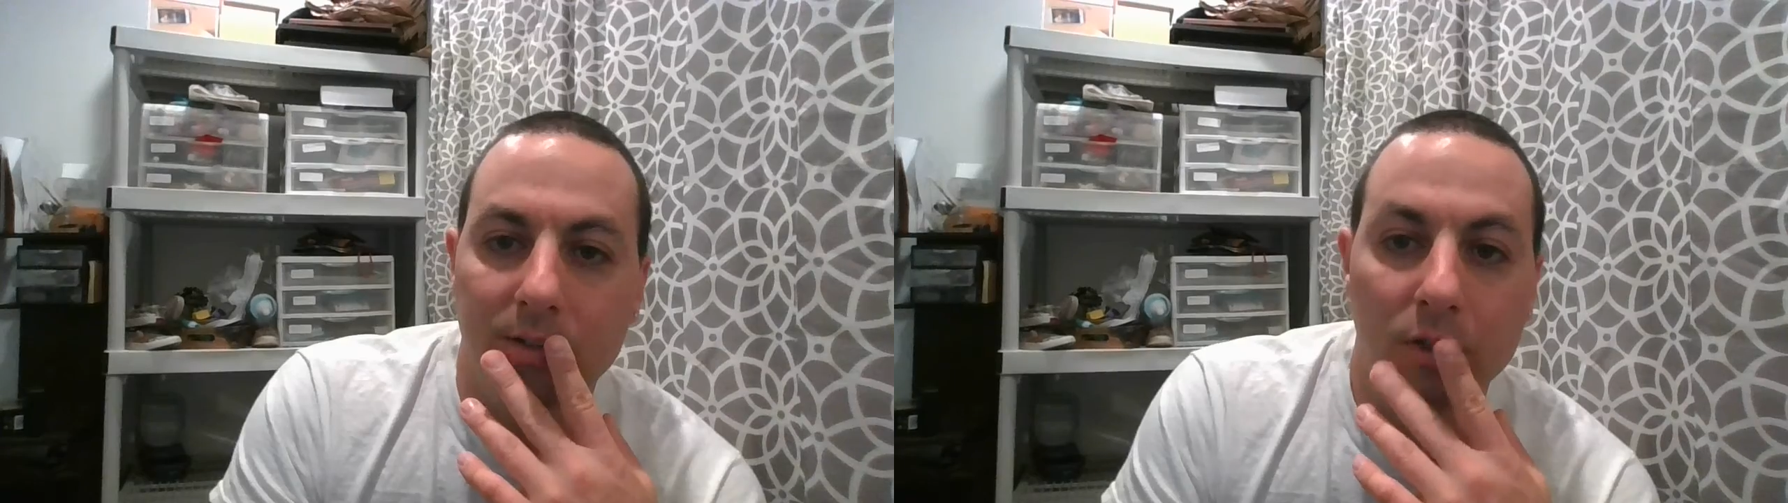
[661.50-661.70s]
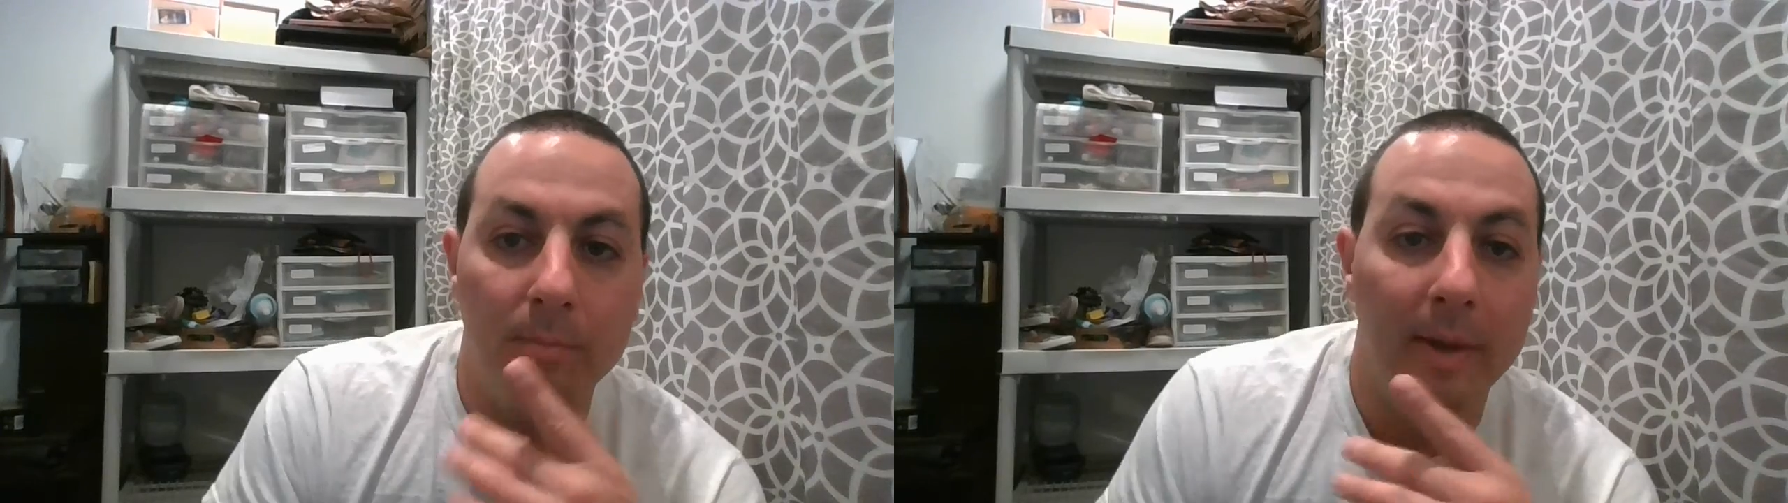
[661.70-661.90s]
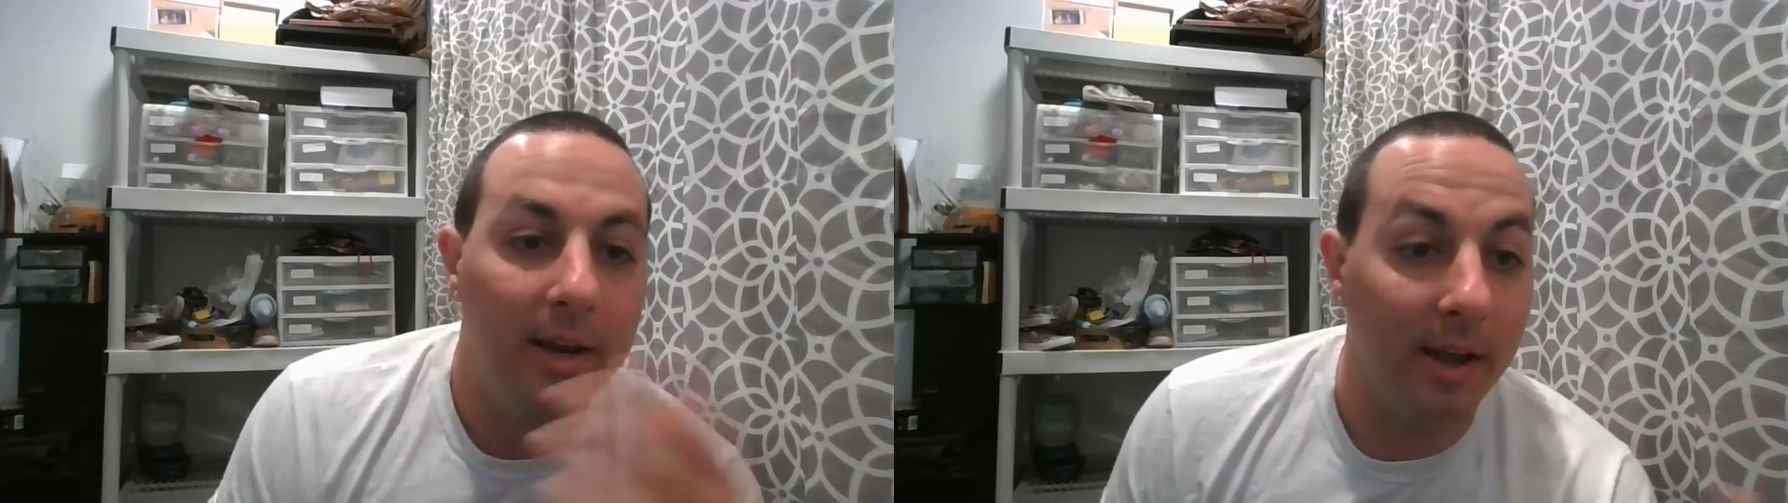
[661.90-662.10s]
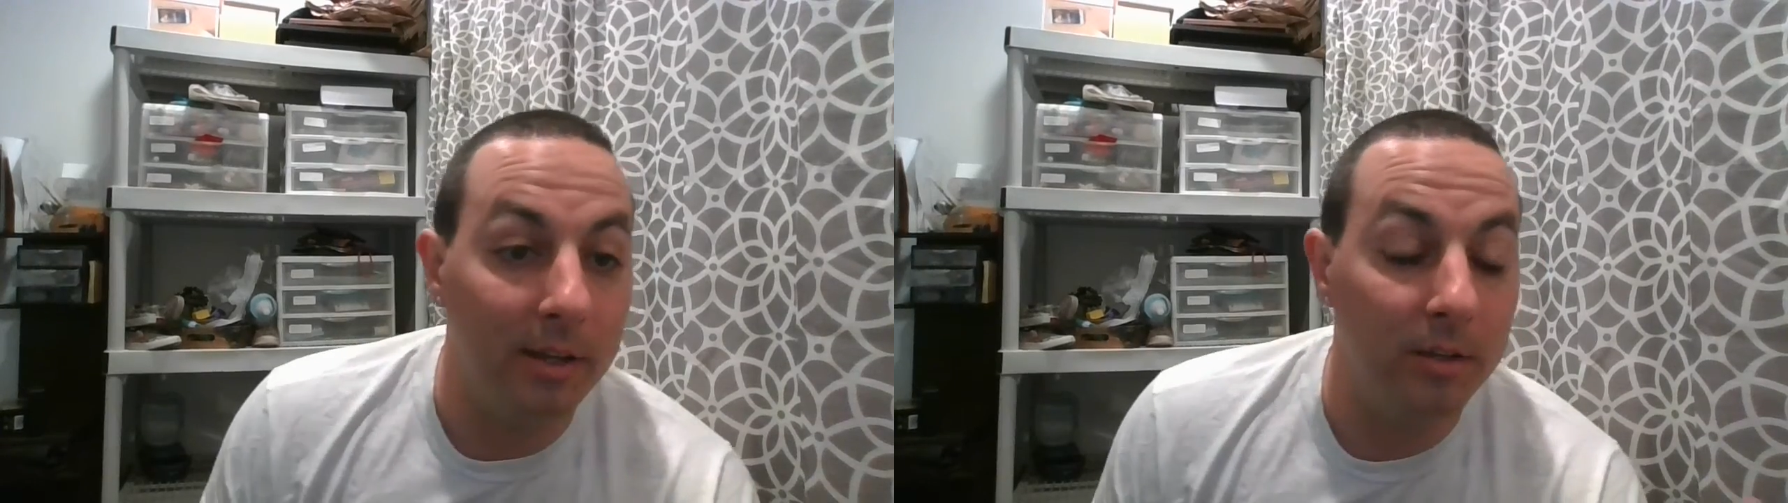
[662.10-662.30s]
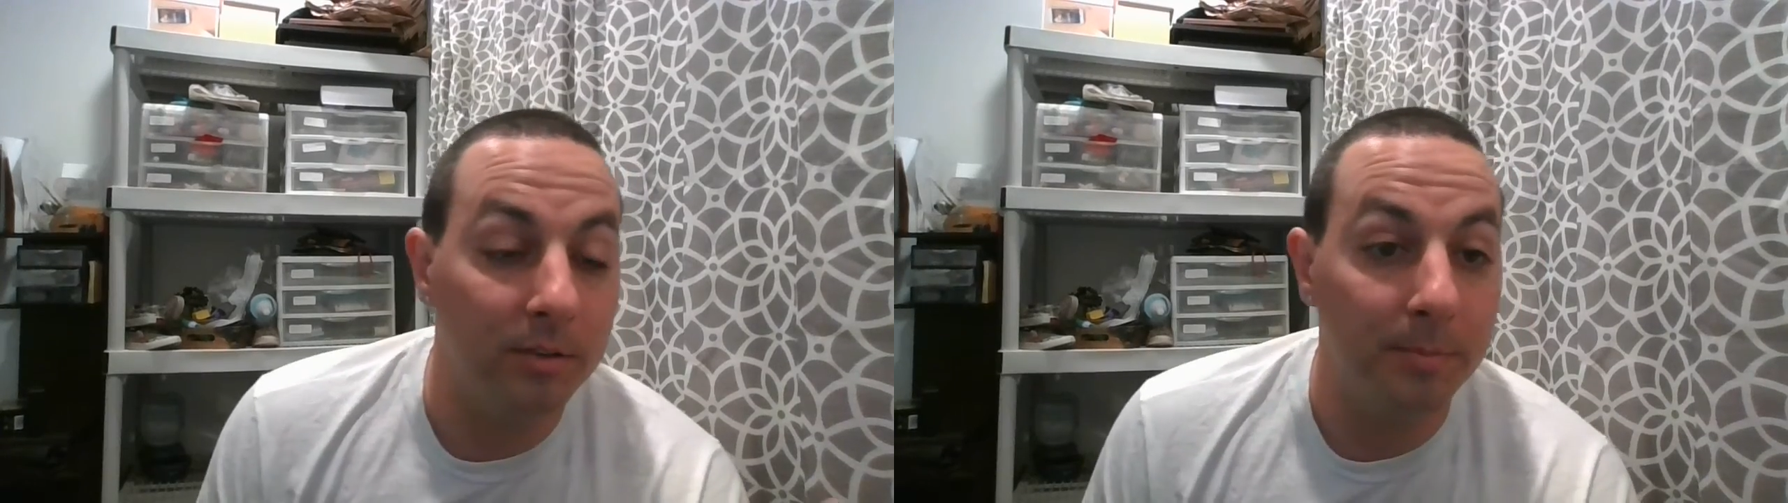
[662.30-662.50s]
ZooMed,
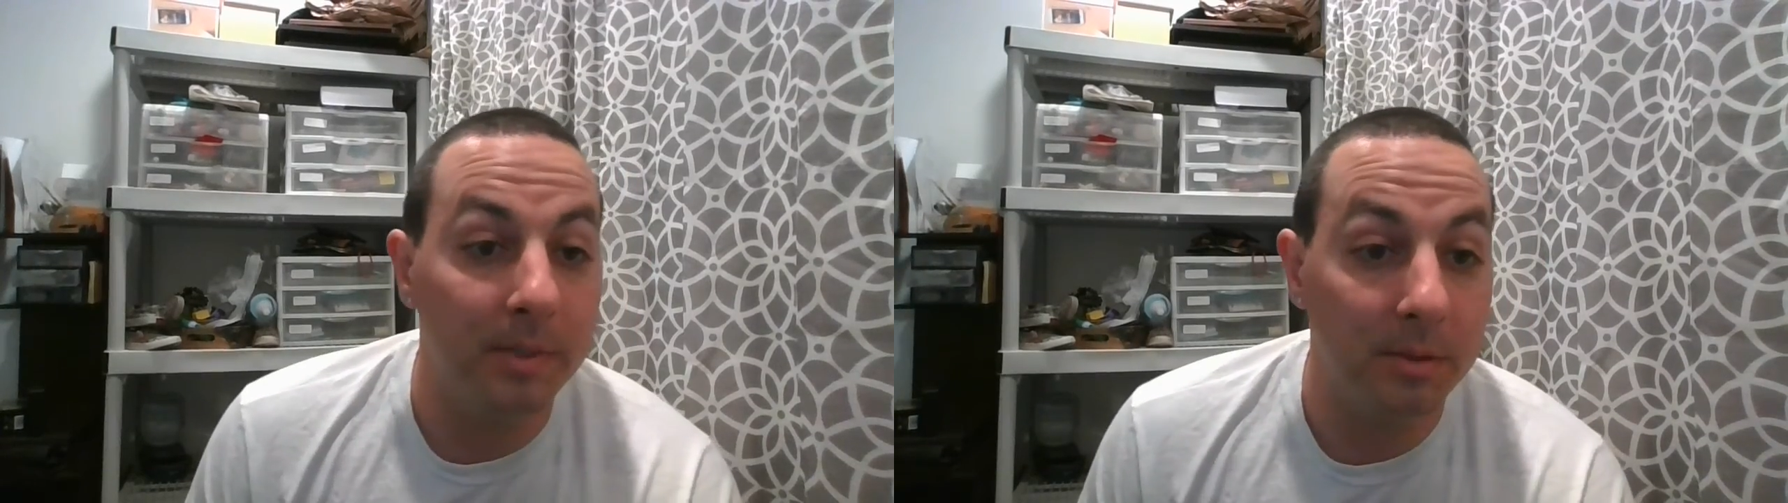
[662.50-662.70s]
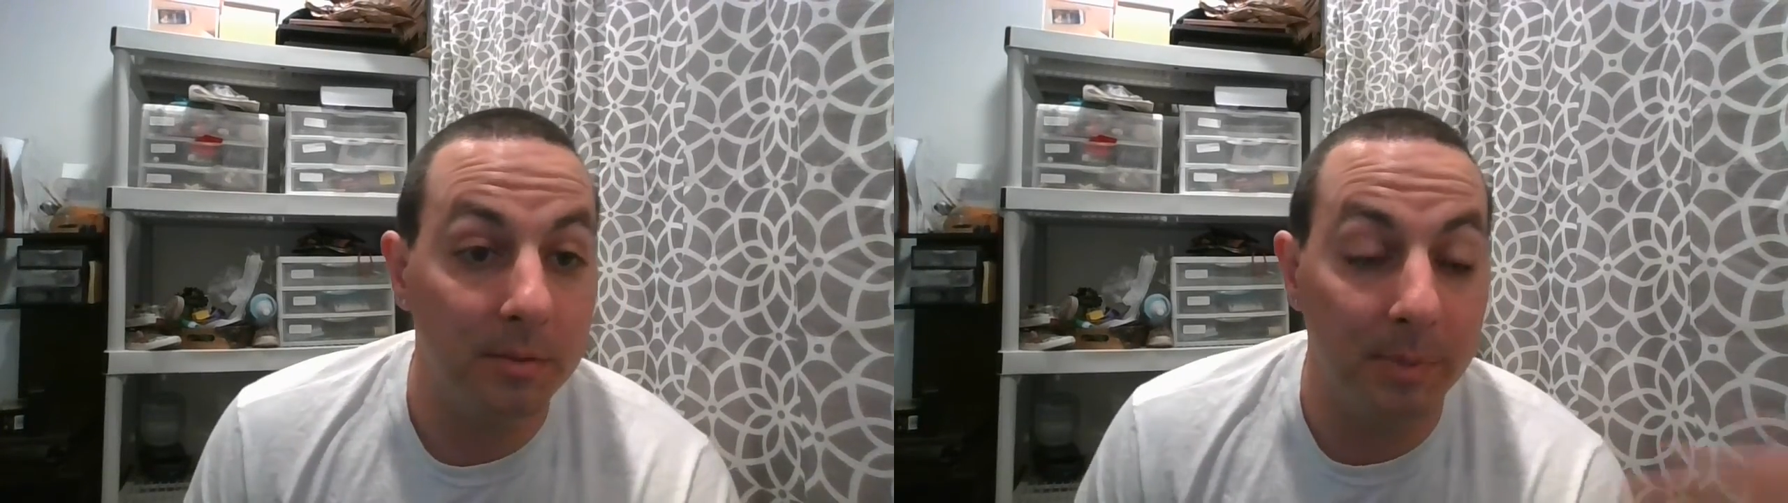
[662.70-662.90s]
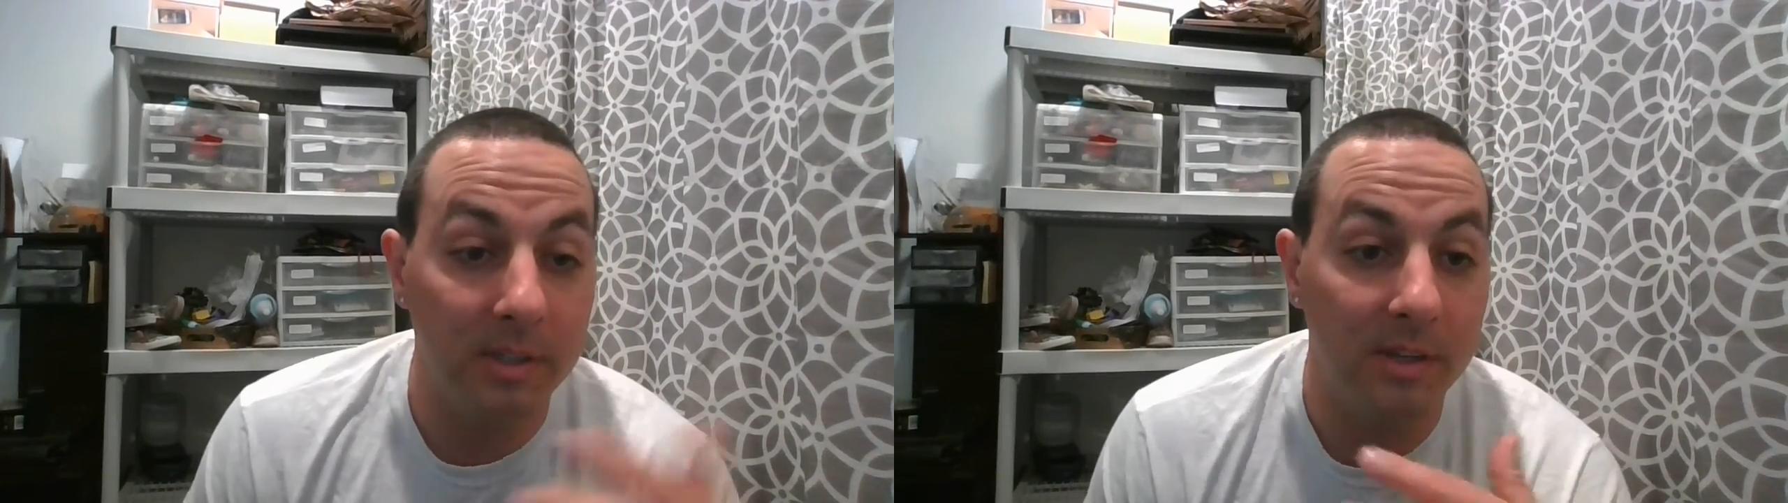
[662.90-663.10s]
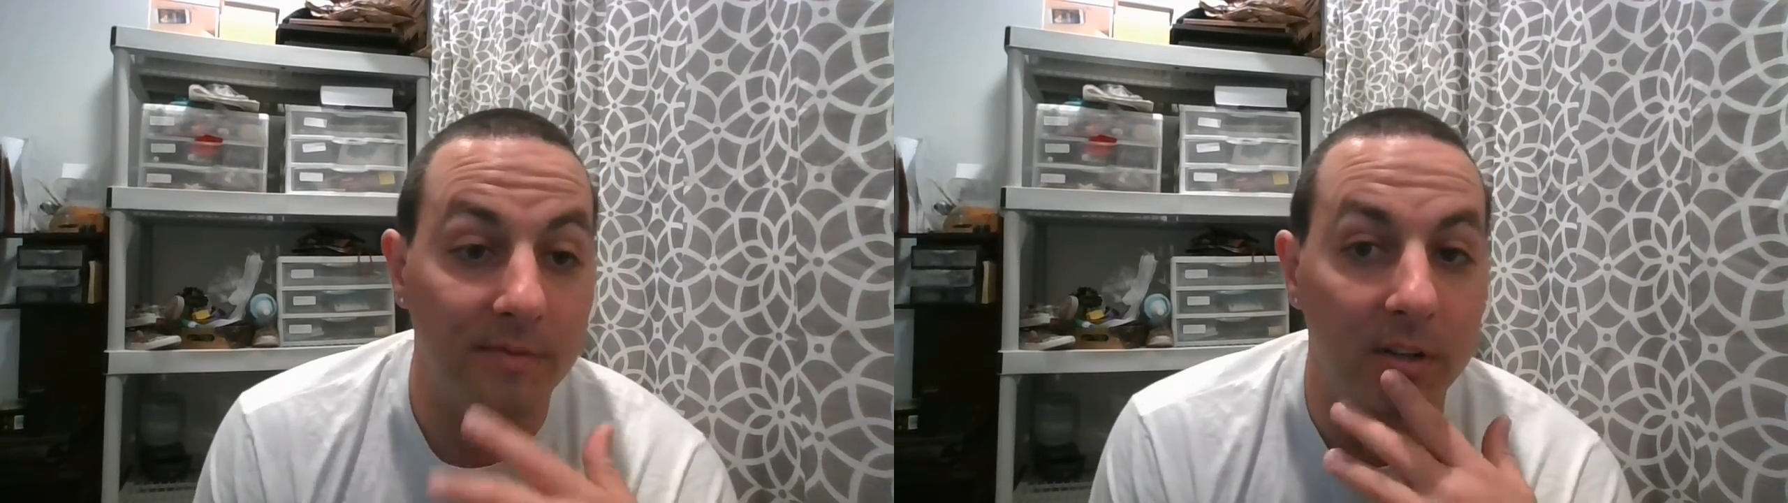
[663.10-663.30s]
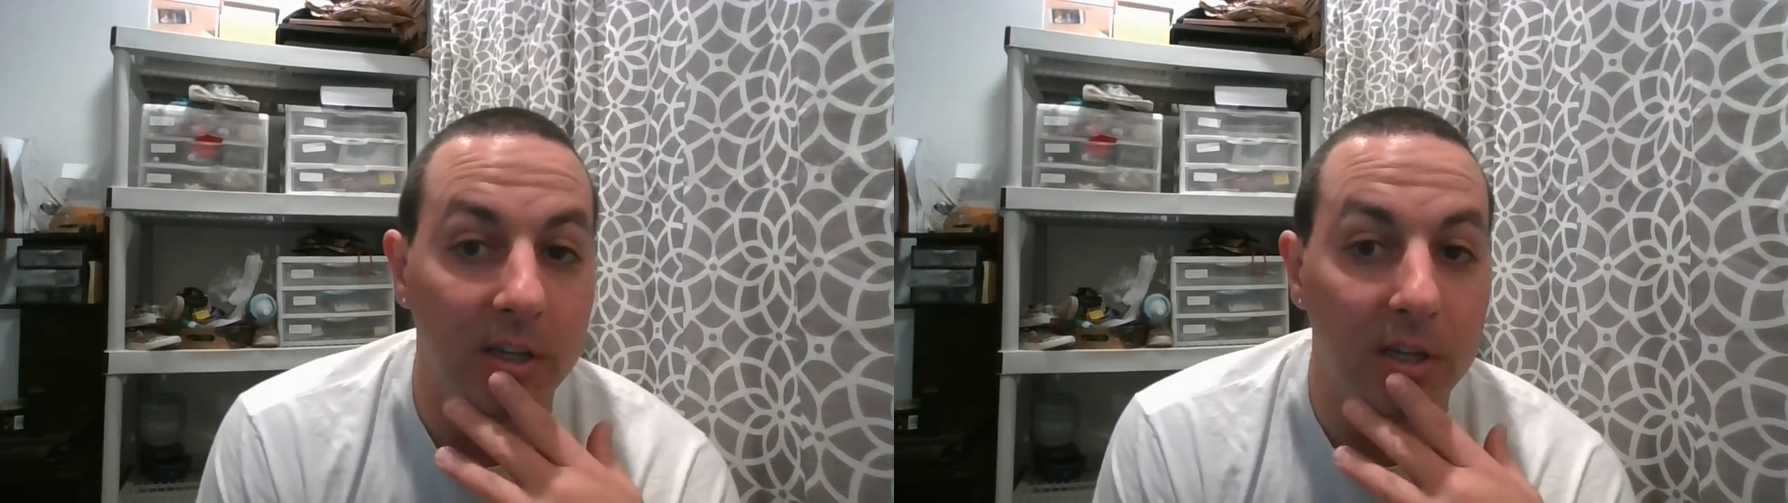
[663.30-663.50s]
I
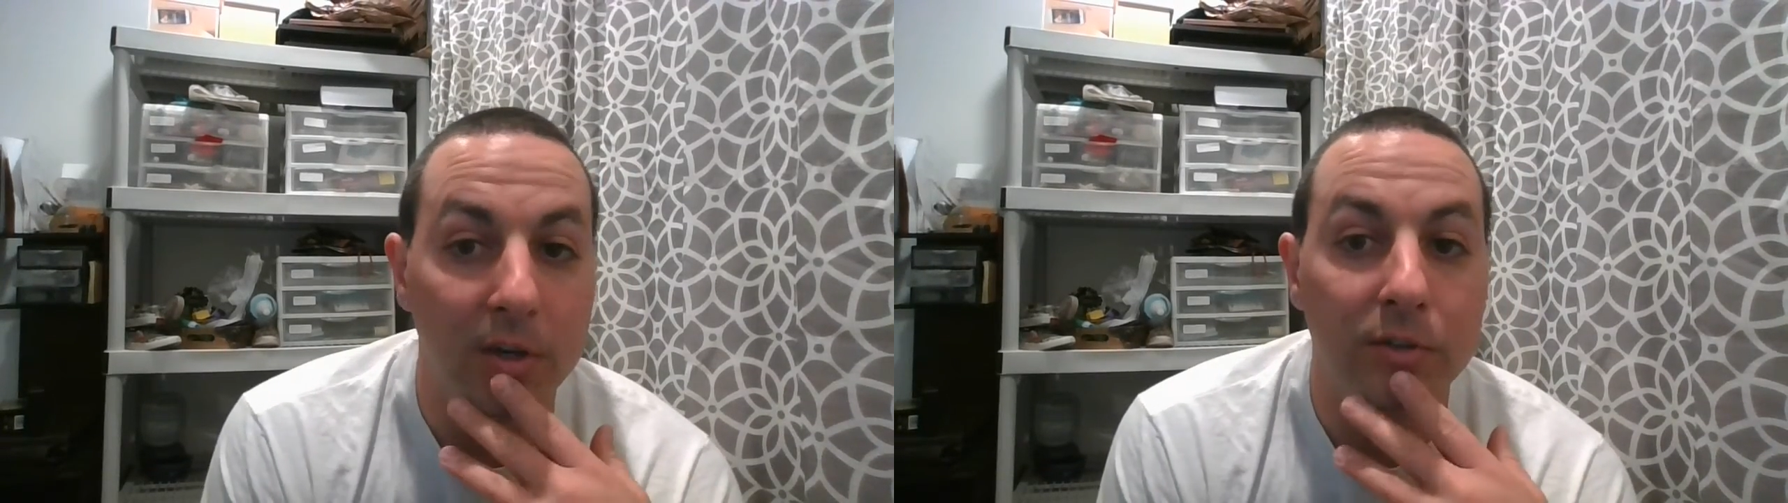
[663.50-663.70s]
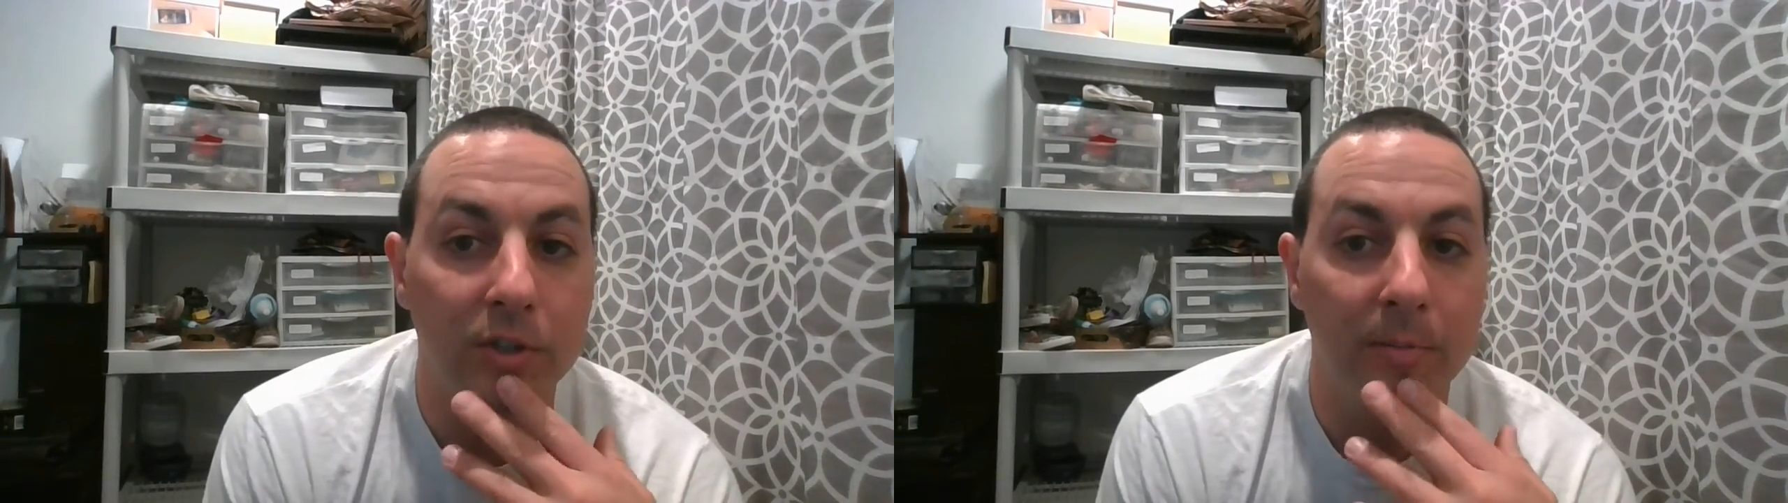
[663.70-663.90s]
specifically use